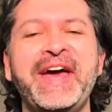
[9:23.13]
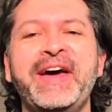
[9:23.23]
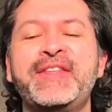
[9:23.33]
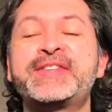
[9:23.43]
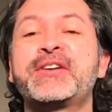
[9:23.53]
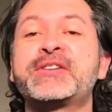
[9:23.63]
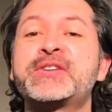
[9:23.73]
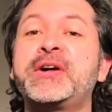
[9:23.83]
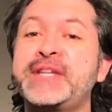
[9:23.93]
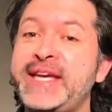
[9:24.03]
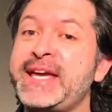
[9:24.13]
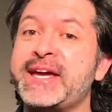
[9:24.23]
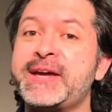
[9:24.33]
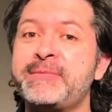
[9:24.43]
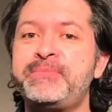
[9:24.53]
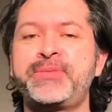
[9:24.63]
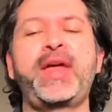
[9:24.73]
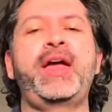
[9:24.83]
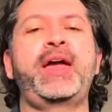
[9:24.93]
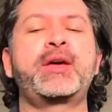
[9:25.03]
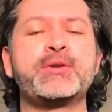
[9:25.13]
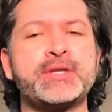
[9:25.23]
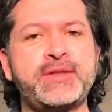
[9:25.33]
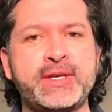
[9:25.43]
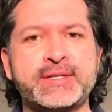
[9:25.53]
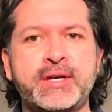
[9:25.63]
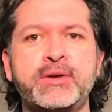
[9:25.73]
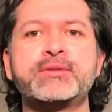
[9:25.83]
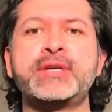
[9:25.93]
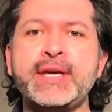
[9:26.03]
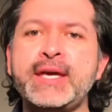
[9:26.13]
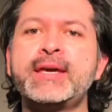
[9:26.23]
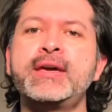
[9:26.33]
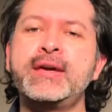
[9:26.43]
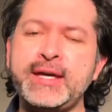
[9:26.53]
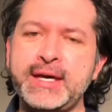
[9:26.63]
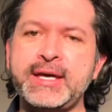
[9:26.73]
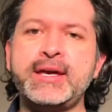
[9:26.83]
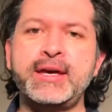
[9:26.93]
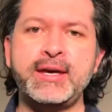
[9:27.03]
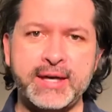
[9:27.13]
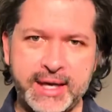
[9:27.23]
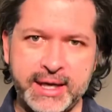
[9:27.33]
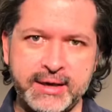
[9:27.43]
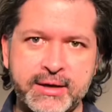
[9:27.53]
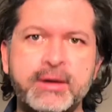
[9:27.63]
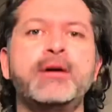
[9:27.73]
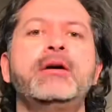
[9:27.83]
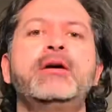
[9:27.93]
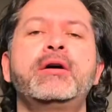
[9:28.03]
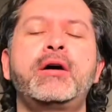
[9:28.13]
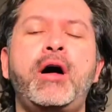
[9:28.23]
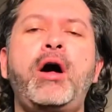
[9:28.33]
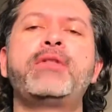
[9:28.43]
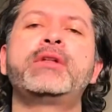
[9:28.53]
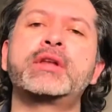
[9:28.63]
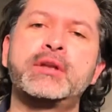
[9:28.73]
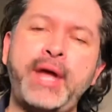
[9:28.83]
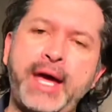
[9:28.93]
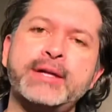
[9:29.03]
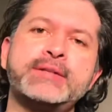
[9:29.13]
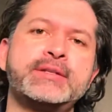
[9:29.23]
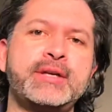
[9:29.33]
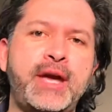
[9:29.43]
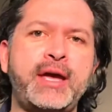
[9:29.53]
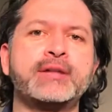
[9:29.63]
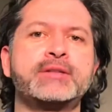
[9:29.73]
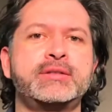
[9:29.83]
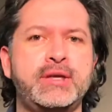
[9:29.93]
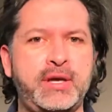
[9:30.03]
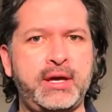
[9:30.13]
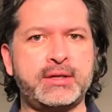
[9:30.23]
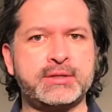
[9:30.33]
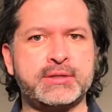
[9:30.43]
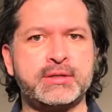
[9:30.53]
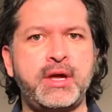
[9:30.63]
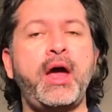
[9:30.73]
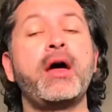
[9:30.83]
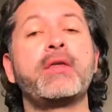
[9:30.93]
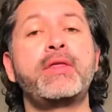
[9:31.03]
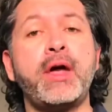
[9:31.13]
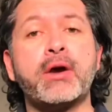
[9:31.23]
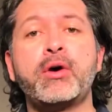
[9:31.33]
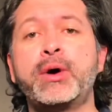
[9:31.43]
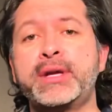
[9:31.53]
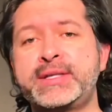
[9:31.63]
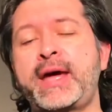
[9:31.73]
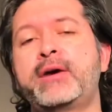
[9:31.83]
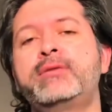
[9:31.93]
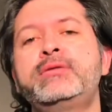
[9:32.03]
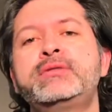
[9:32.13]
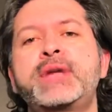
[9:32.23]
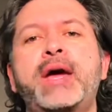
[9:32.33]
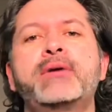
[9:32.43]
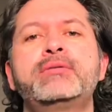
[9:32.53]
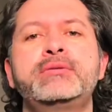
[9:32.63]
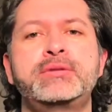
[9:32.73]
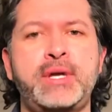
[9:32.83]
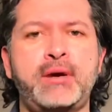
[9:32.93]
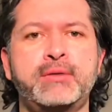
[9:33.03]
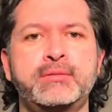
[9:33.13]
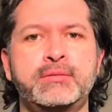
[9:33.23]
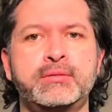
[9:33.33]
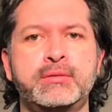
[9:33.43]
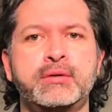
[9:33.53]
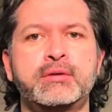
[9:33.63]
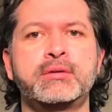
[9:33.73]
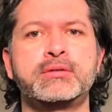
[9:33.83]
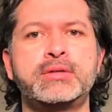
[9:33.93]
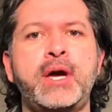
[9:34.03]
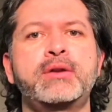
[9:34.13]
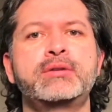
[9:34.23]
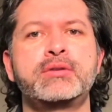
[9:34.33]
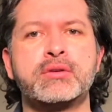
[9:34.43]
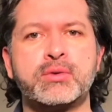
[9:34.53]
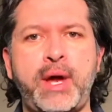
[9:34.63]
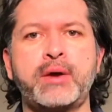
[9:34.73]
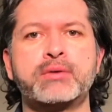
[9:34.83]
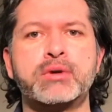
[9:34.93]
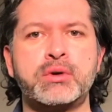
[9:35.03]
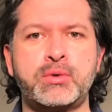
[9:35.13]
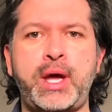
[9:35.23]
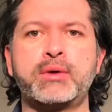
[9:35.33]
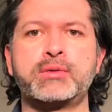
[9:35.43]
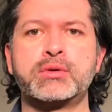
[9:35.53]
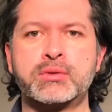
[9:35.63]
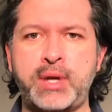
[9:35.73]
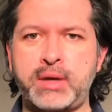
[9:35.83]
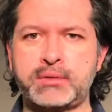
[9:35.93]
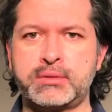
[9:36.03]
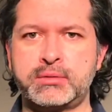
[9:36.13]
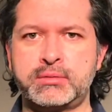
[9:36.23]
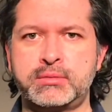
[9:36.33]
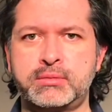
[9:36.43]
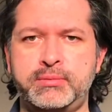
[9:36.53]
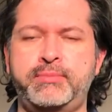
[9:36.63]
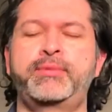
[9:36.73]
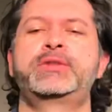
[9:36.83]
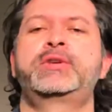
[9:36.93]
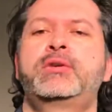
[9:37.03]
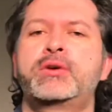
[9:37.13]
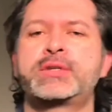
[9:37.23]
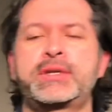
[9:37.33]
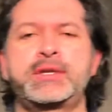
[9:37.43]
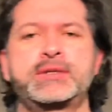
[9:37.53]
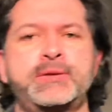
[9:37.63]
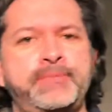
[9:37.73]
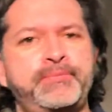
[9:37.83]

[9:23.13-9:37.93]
This song is called EEK, and it goes like this. It goes EEK, EEK, EEK. All the little ants, ants, ants, they are going down, down, down, down into the ground, ground, ground. So it goes like this.